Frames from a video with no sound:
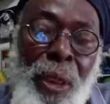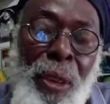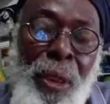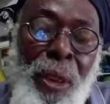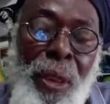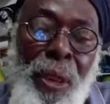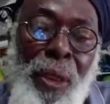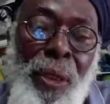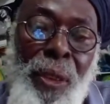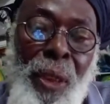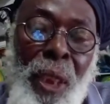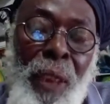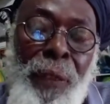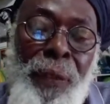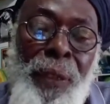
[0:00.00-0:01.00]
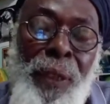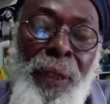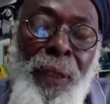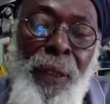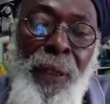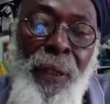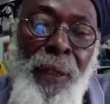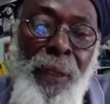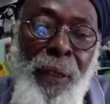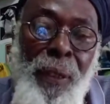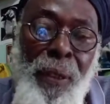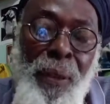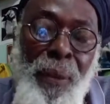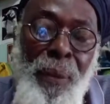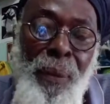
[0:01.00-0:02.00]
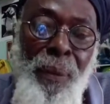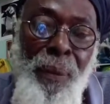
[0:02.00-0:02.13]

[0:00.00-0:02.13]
in these offices